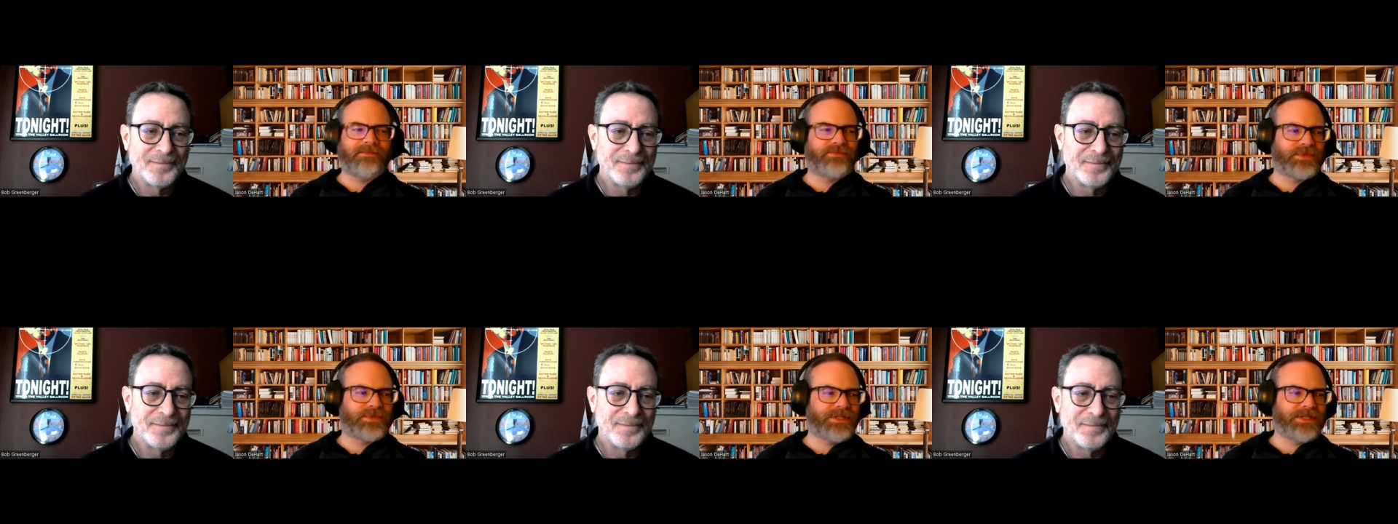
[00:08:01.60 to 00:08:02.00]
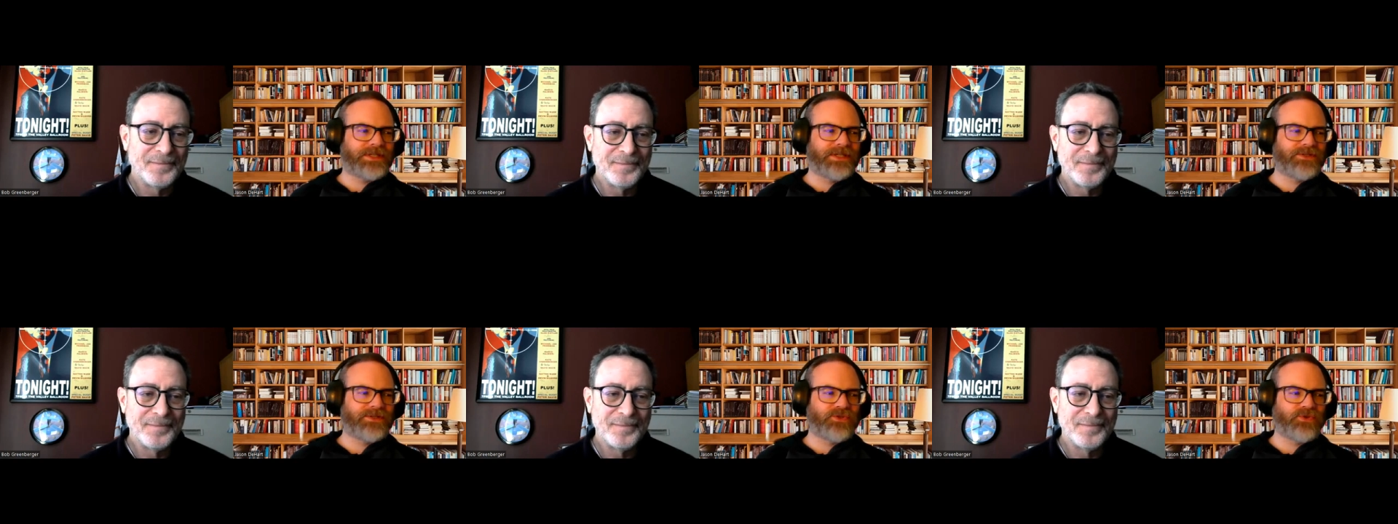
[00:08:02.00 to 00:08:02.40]
Speaker 1: I've
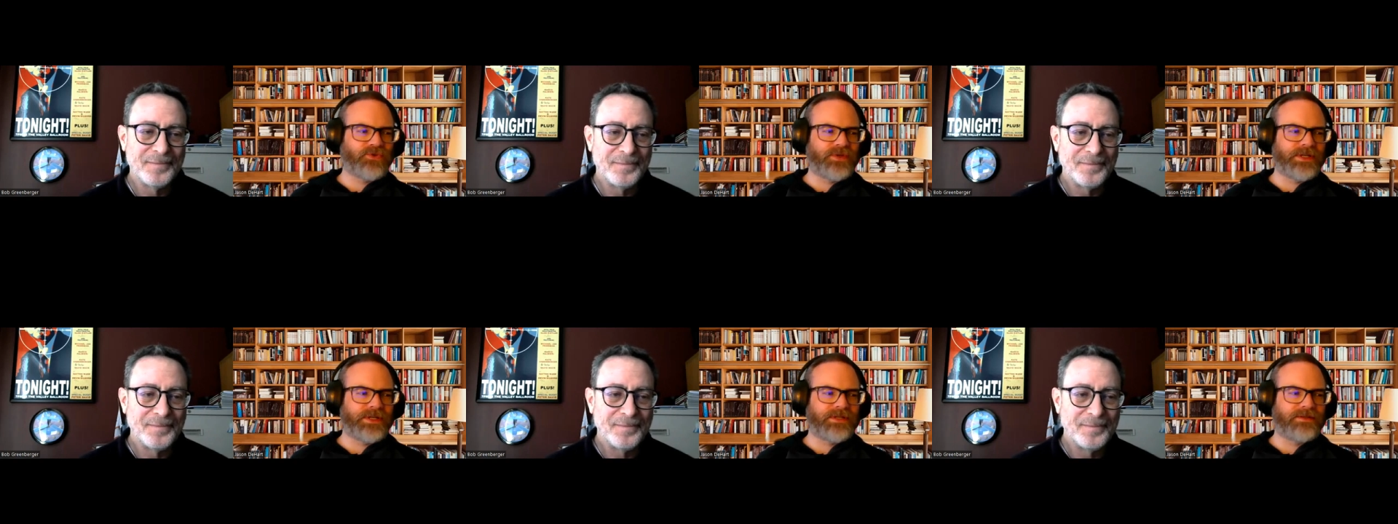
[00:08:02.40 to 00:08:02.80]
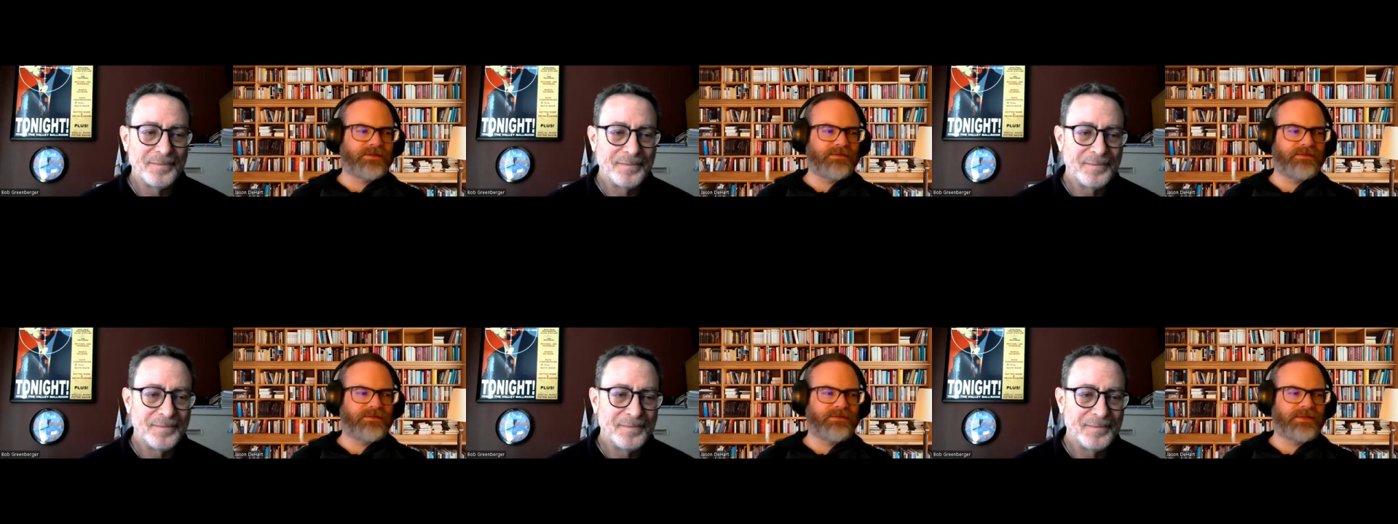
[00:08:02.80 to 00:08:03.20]
really enjoyed
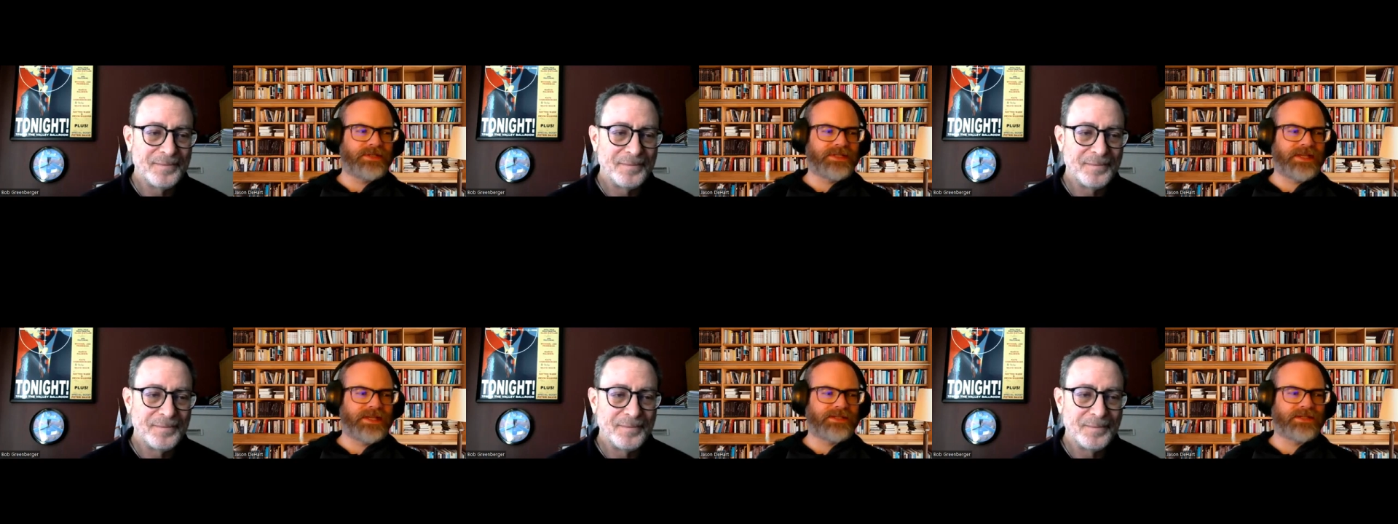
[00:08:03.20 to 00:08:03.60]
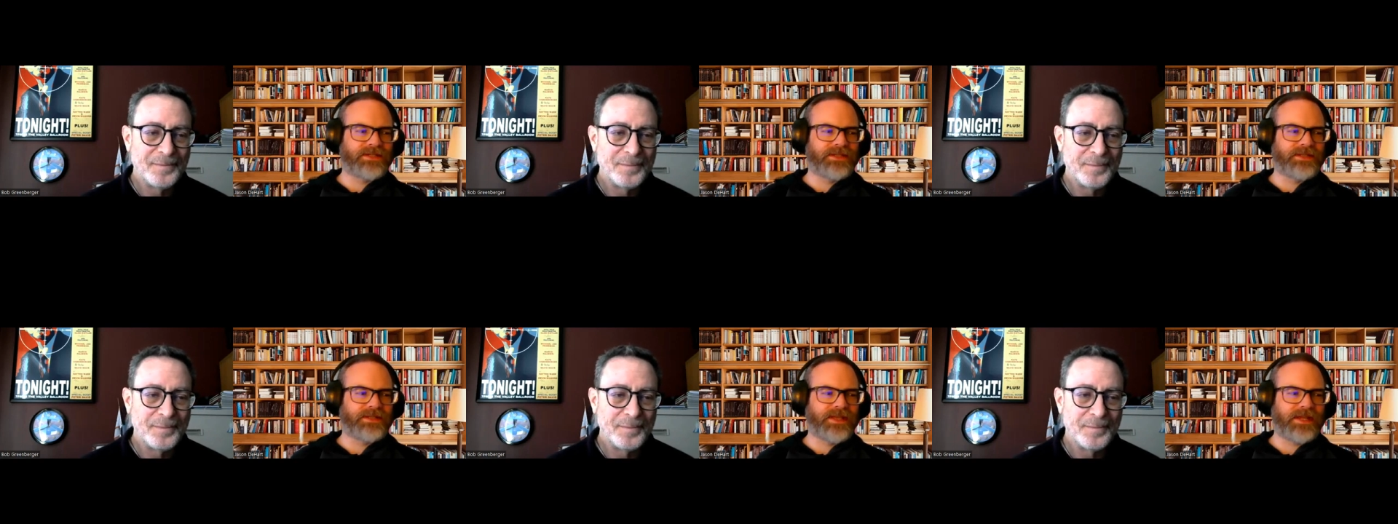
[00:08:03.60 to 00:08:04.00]
the takes
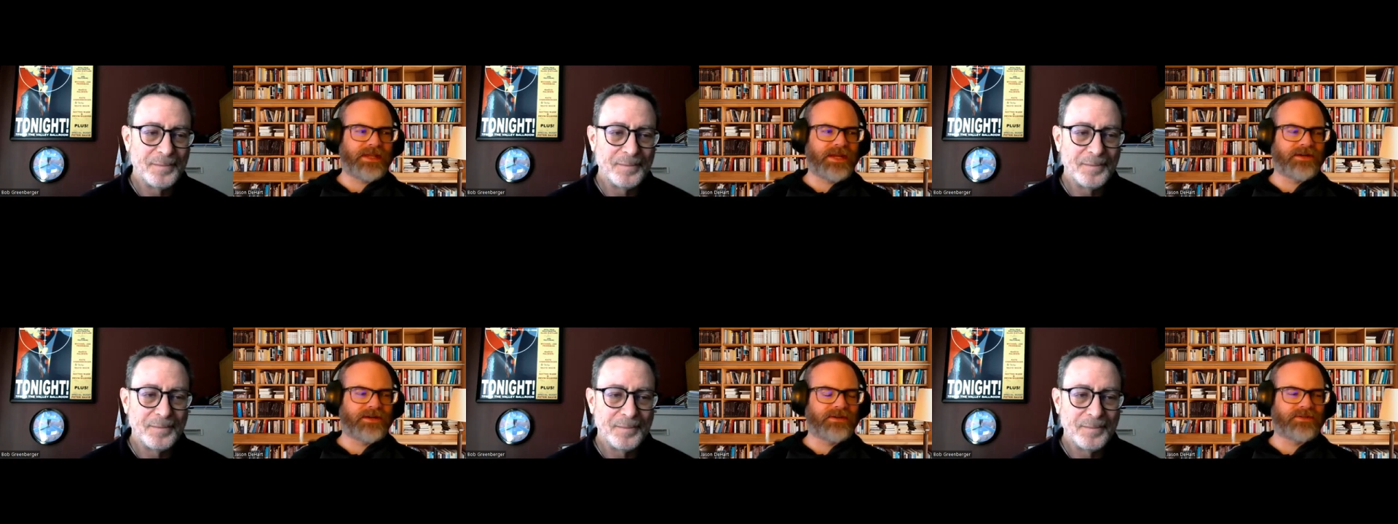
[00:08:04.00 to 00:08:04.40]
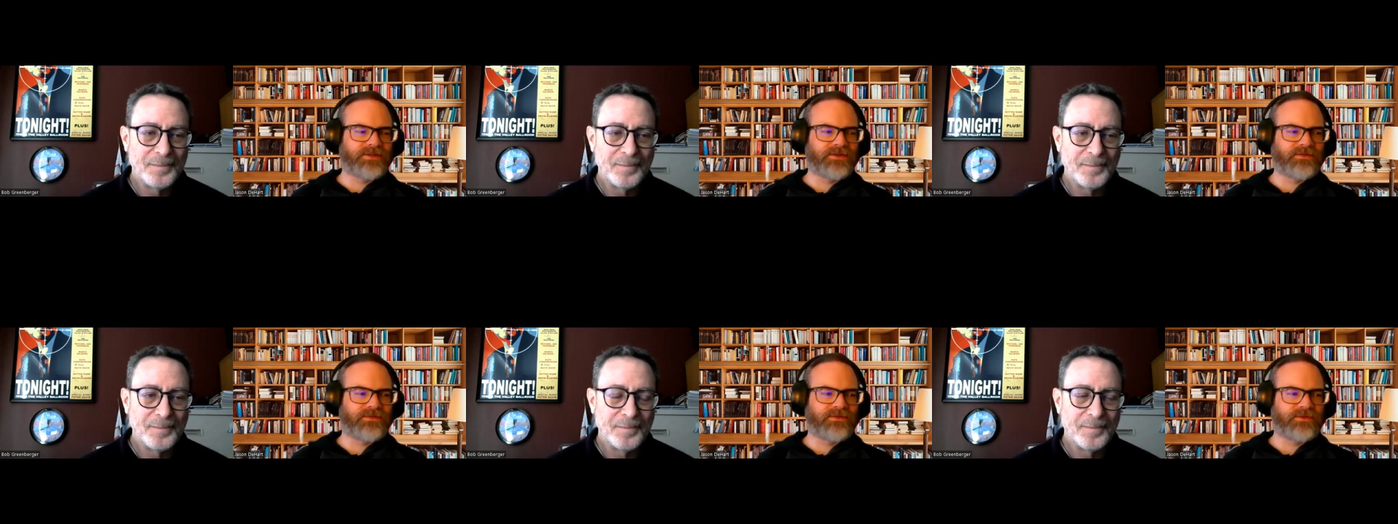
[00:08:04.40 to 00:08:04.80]
on that
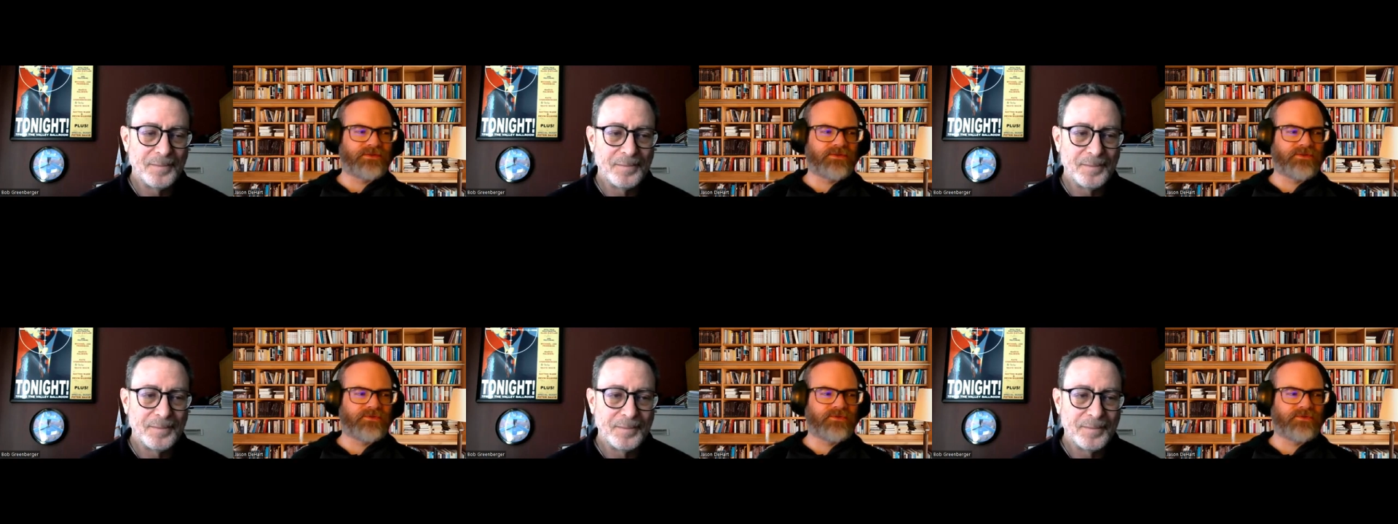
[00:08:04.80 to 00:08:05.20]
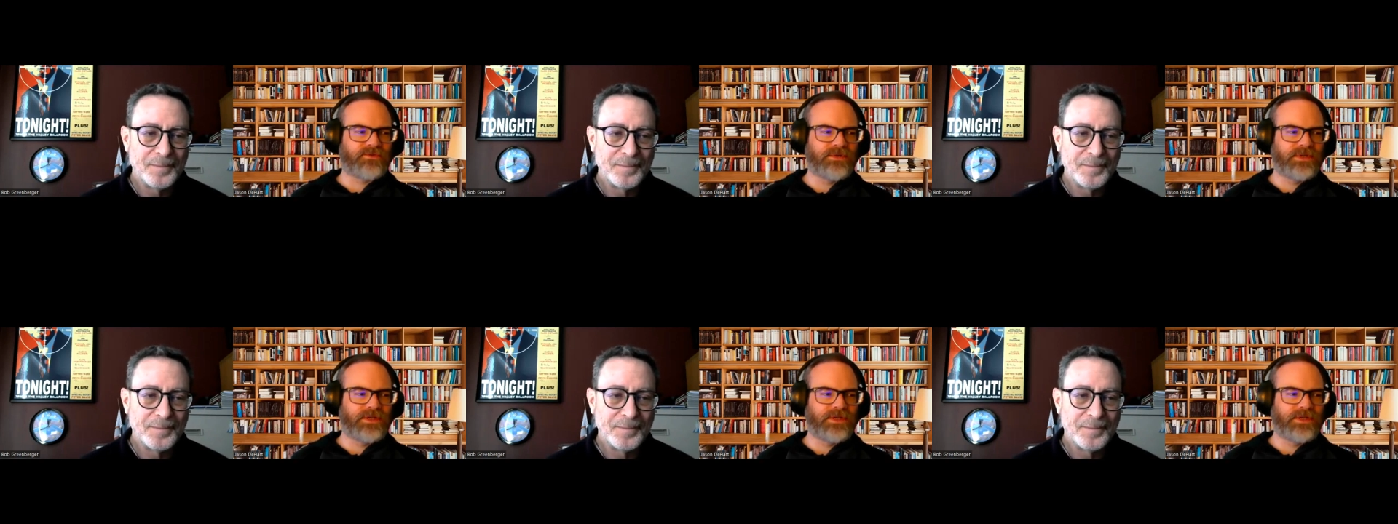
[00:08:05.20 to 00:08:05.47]
character through